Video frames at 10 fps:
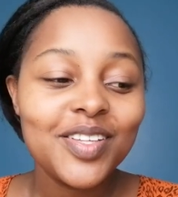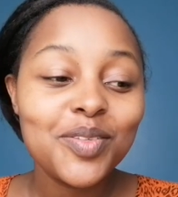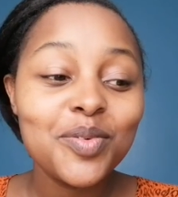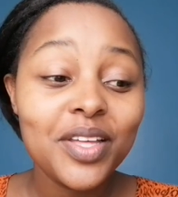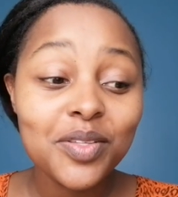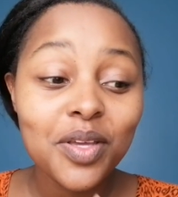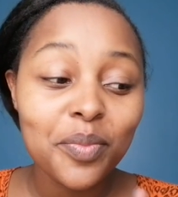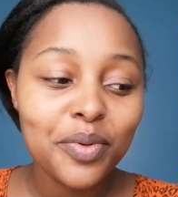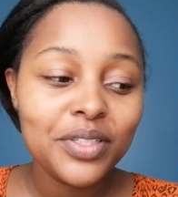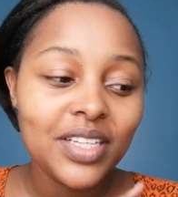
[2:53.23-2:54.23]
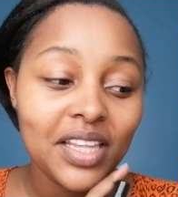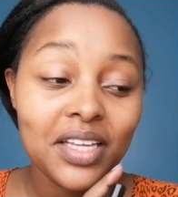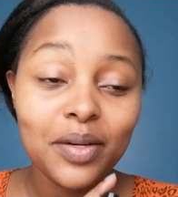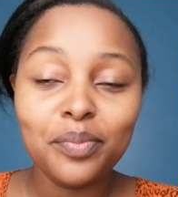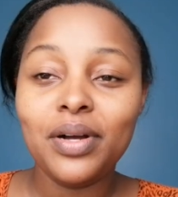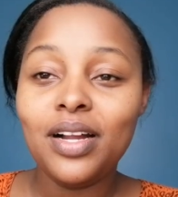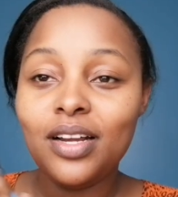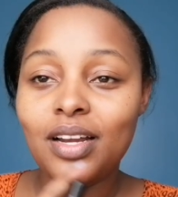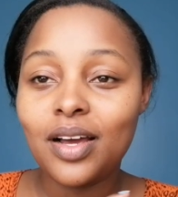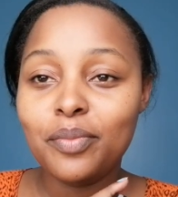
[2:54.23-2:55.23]
So that's how I bought, I think,
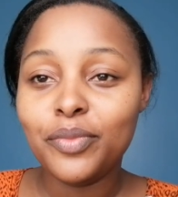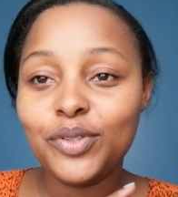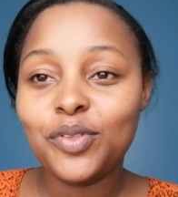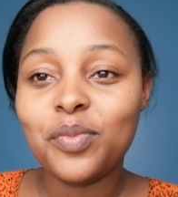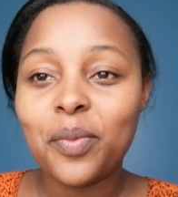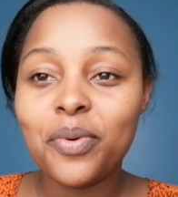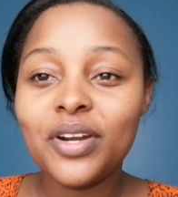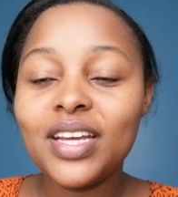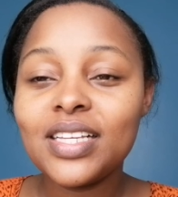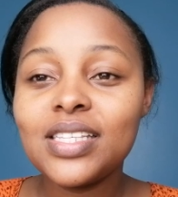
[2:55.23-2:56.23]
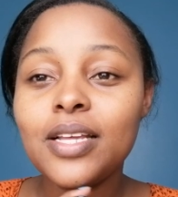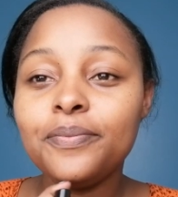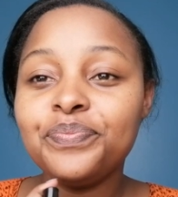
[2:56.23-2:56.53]
most of my products.